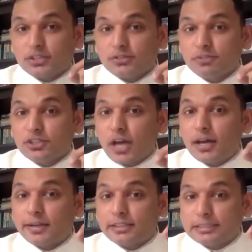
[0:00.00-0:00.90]
which are
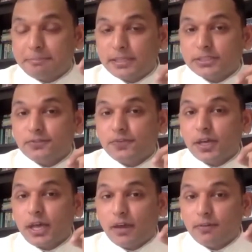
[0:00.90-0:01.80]
specific,
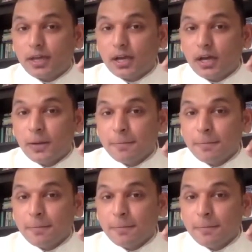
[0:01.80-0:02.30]
having a